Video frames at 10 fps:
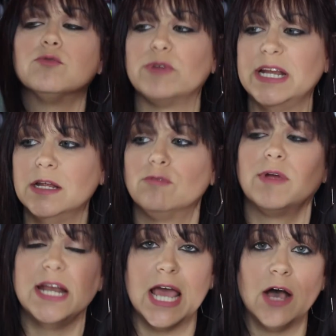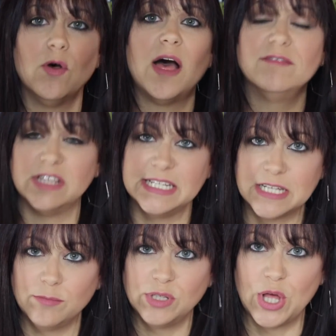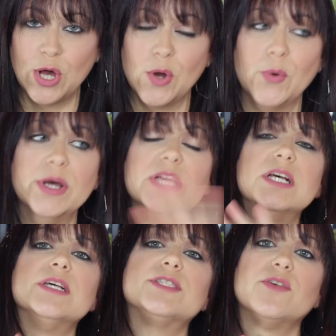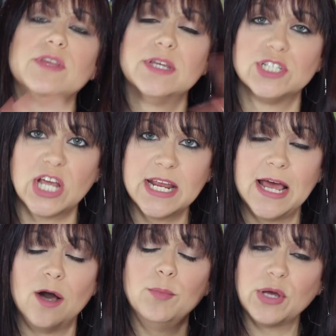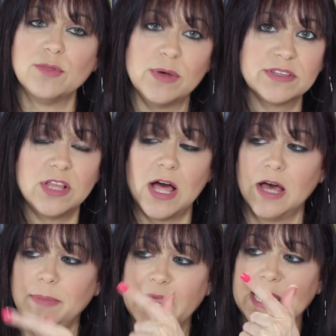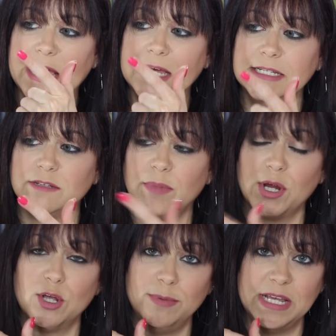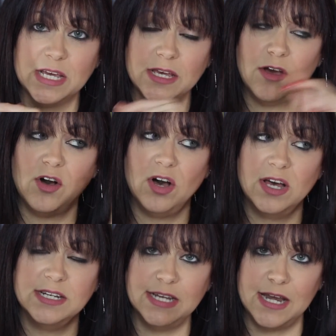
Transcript: read it right now. I'll have a link down below so that you can check it out. Book of the Month Club and Mary Kubica on